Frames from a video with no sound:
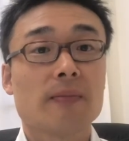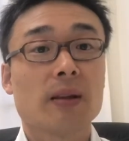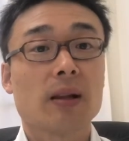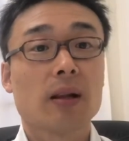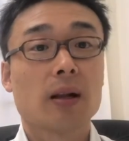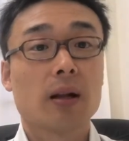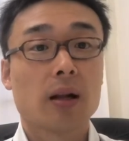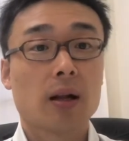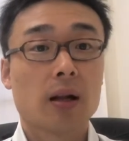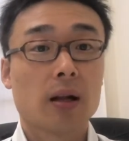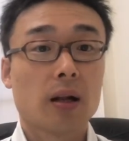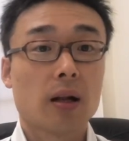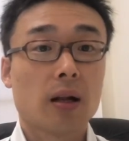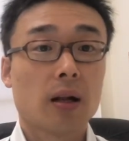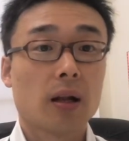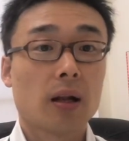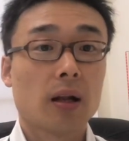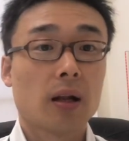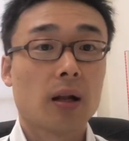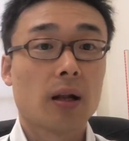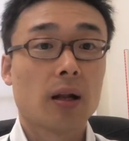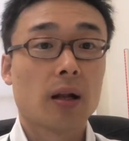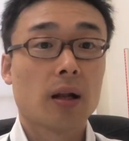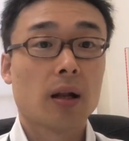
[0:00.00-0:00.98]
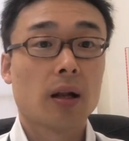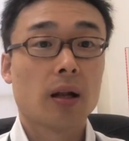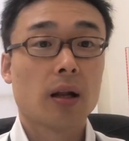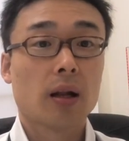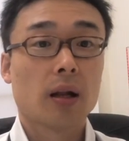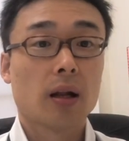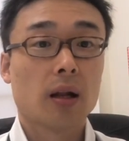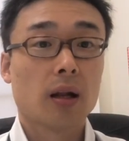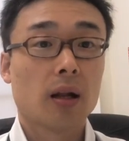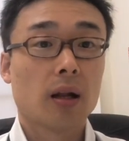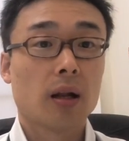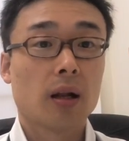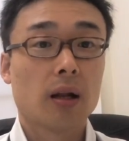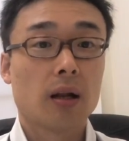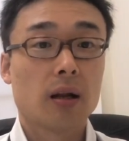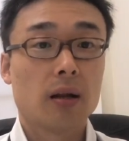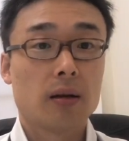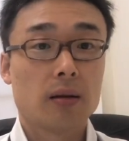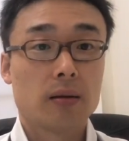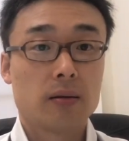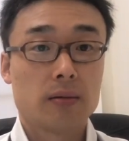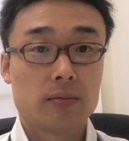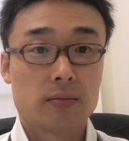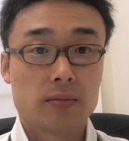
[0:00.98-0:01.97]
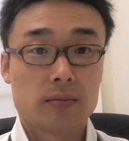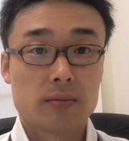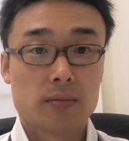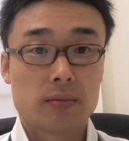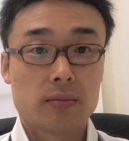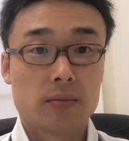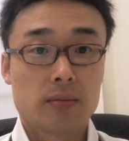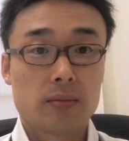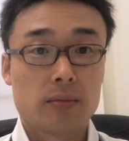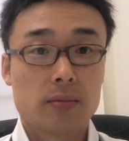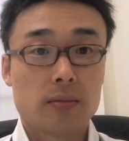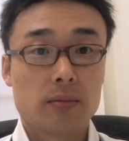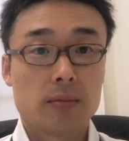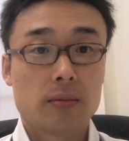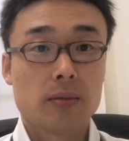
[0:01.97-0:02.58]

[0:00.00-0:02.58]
Nobody speaks.